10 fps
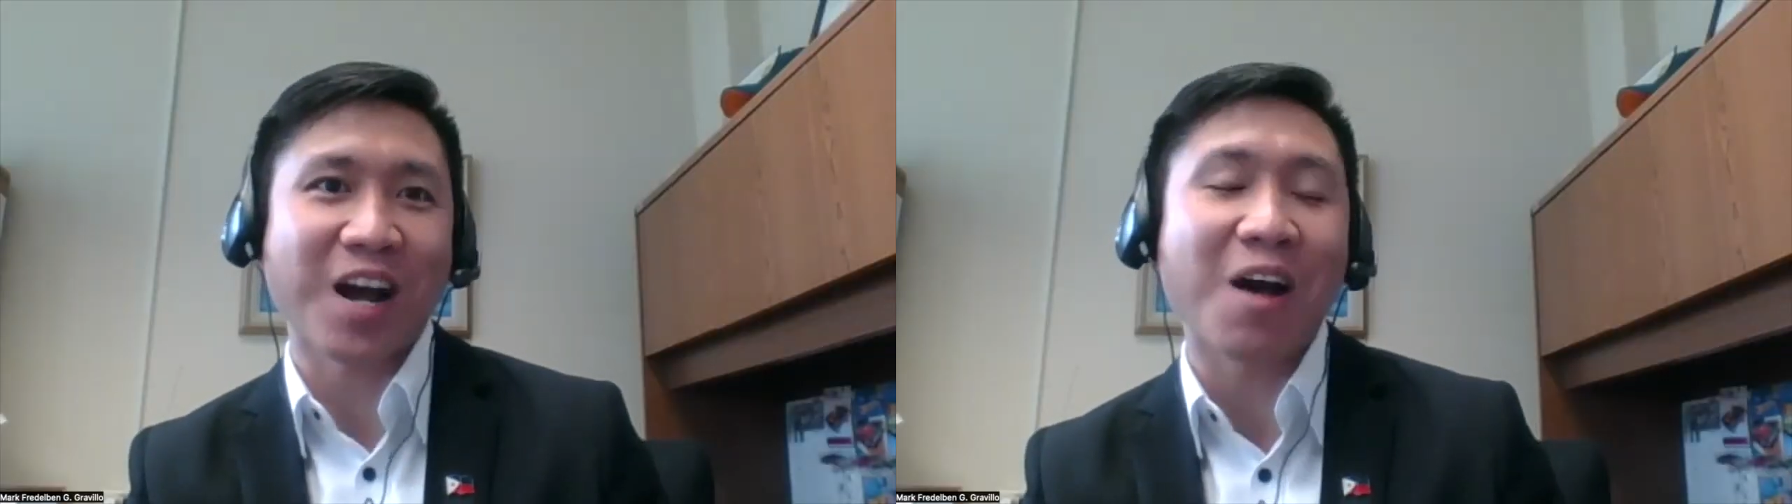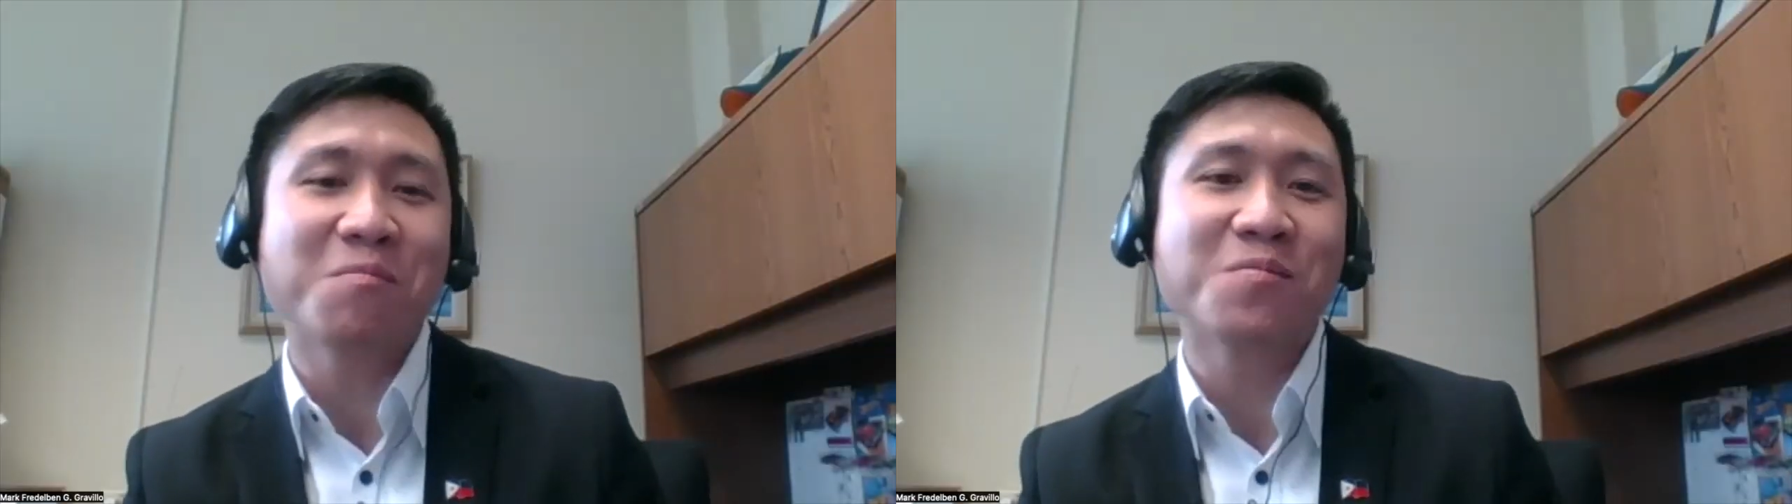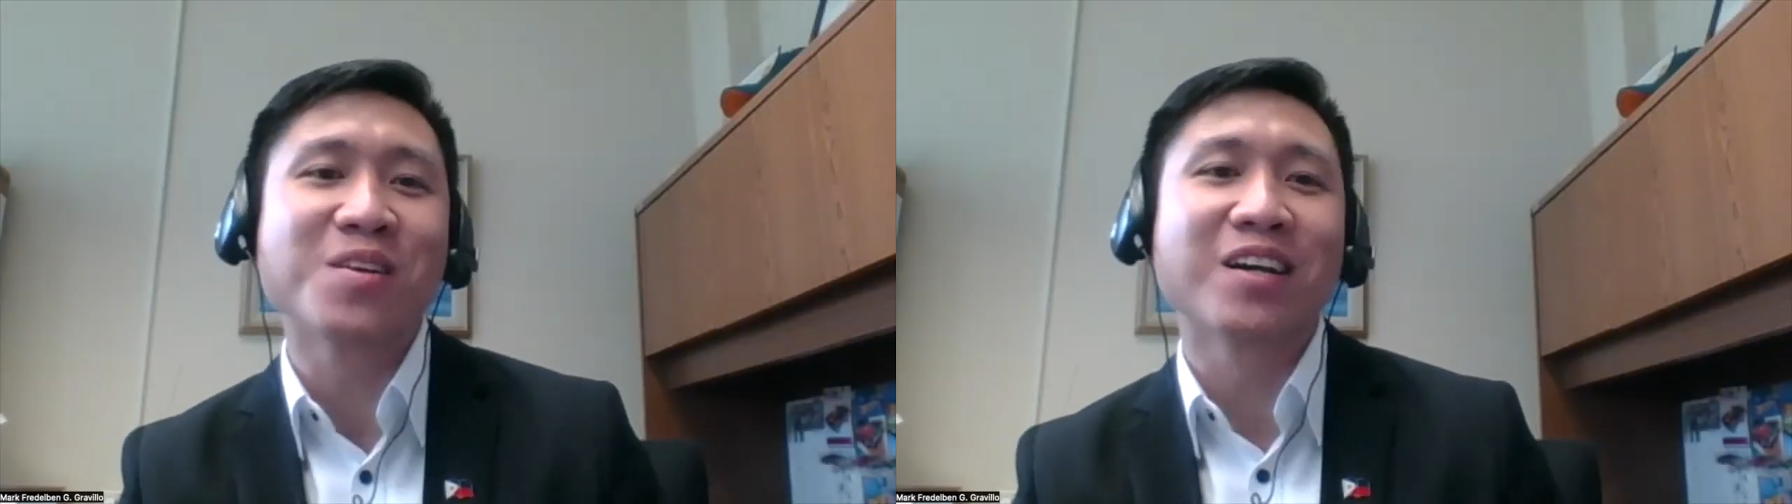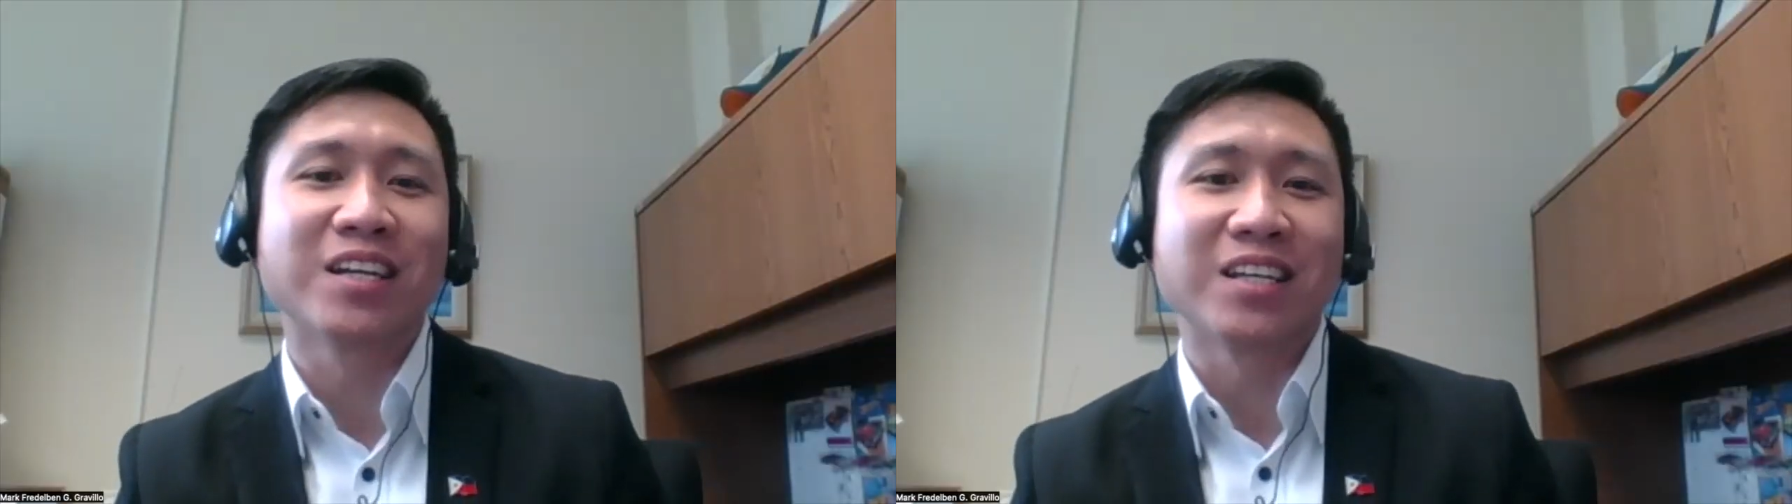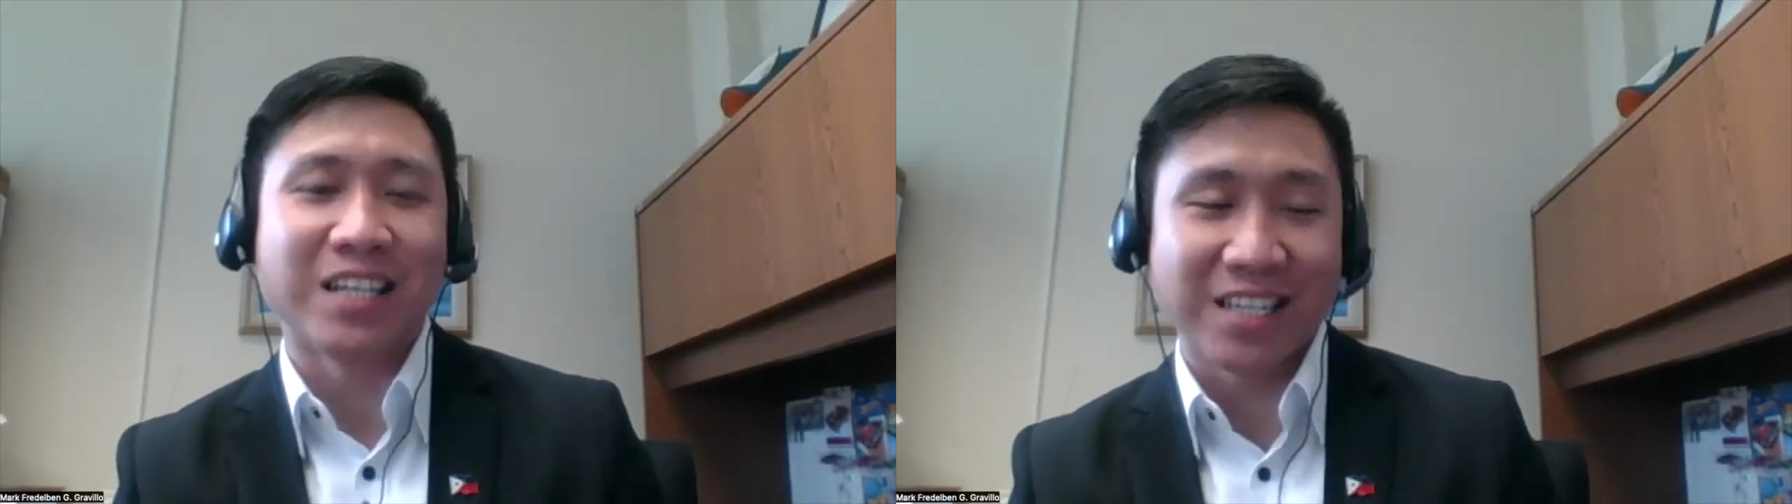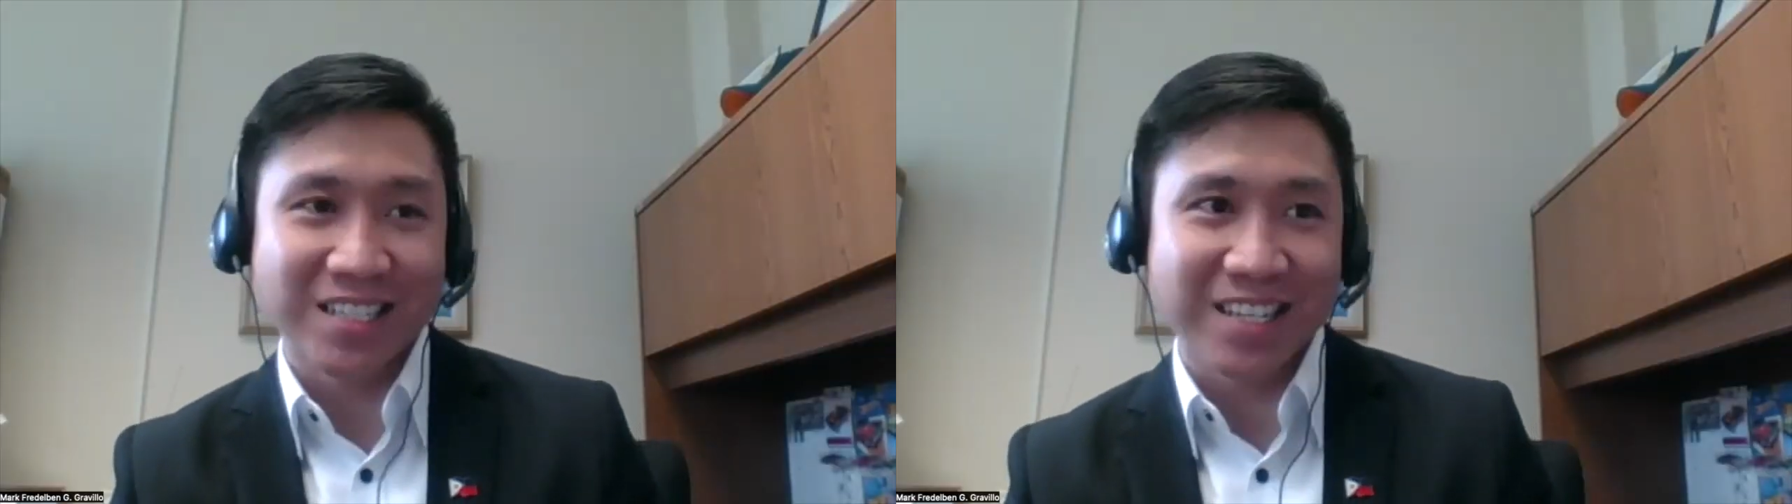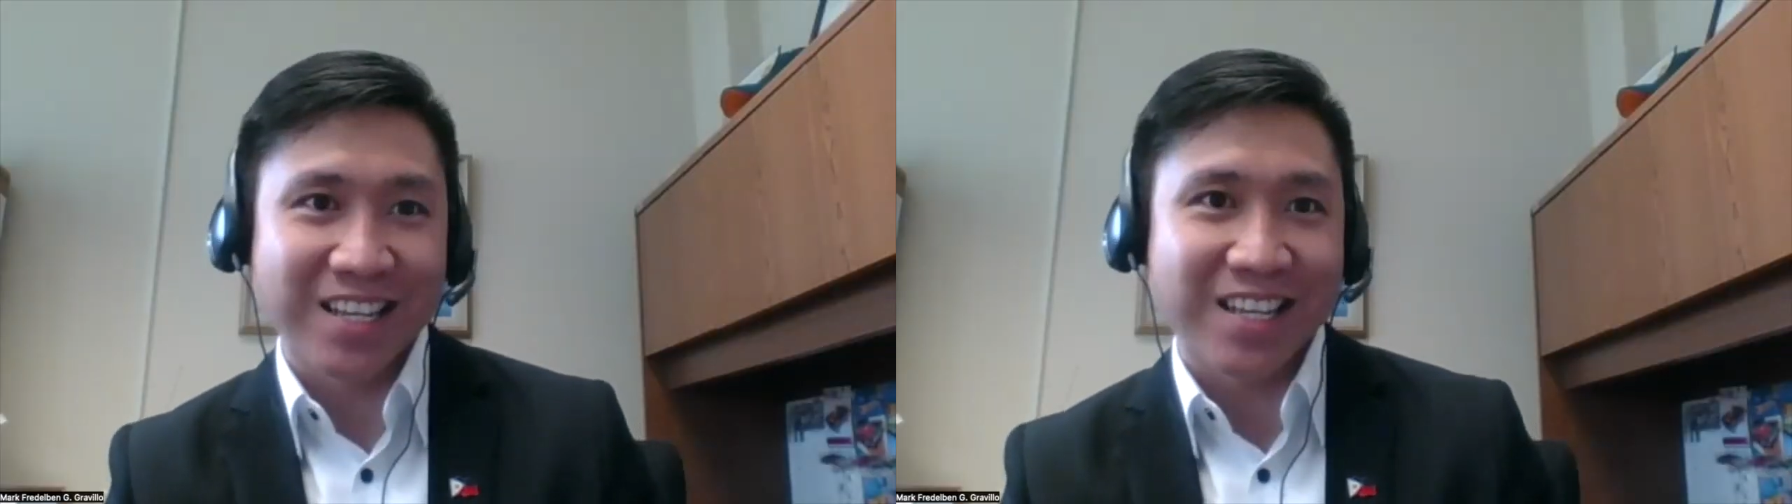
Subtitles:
come in